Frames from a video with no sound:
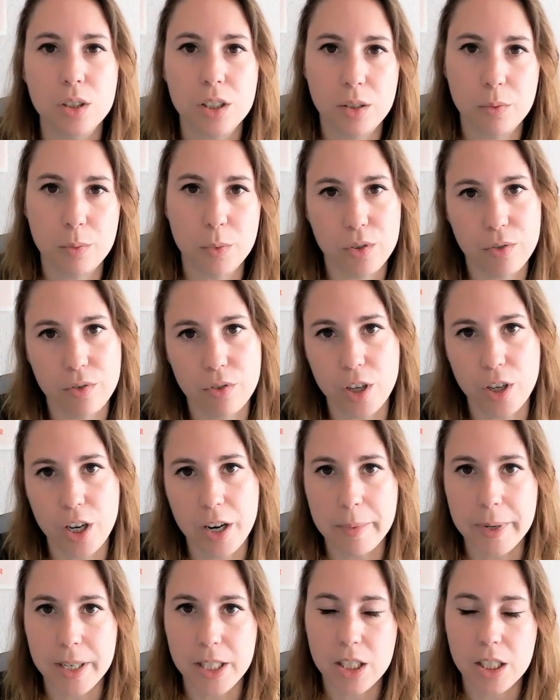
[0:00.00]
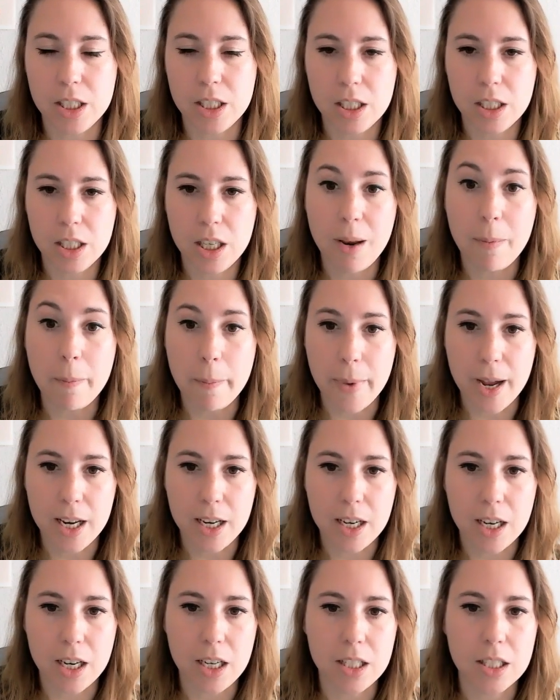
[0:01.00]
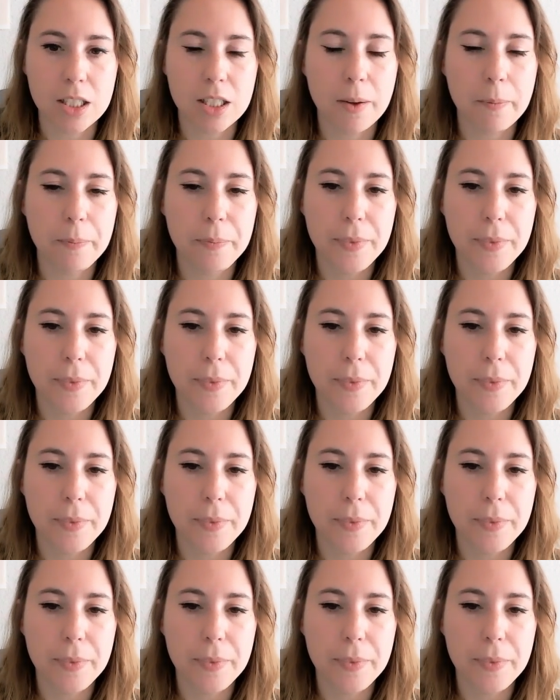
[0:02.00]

it's more for images in my case.